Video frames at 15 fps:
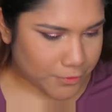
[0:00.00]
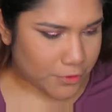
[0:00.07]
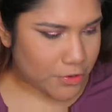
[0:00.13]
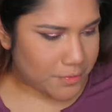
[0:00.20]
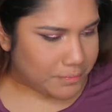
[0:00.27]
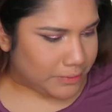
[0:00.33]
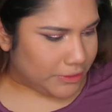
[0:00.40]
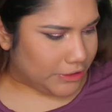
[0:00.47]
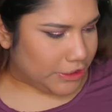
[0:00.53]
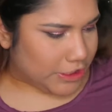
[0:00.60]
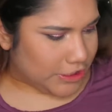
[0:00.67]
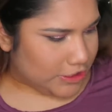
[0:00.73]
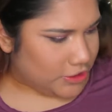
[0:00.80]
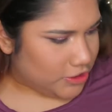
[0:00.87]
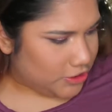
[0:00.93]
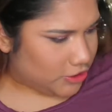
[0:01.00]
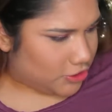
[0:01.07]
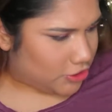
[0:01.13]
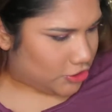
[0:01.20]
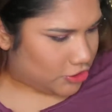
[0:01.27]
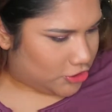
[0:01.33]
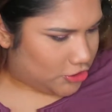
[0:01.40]
For
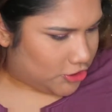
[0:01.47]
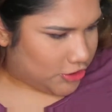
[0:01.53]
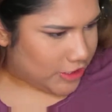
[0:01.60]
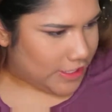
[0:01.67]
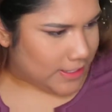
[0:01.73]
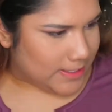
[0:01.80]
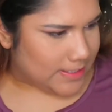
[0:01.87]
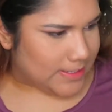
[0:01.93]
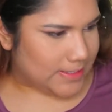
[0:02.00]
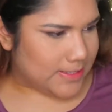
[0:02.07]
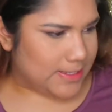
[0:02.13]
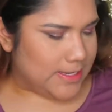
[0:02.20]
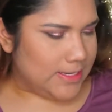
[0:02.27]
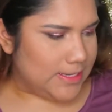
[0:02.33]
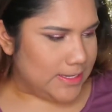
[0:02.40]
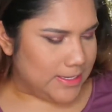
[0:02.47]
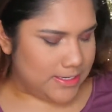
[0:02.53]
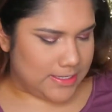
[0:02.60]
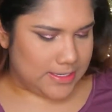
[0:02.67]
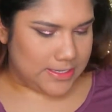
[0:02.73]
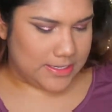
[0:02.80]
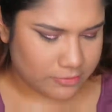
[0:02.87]
blush, I think
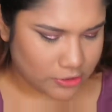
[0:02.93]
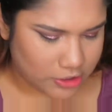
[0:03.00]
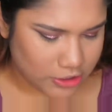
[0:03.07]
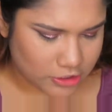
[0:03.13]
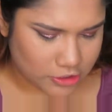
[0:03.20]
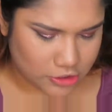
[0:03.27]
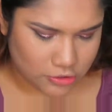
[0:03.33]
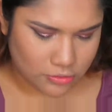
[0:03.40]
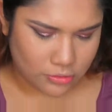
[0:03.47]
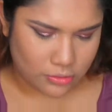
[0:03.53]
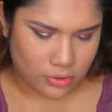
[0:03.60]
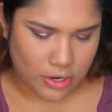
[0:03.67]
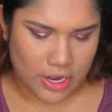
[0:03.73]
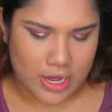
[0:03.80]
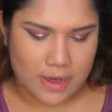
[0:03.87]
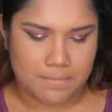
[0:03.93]
I'm just gonna do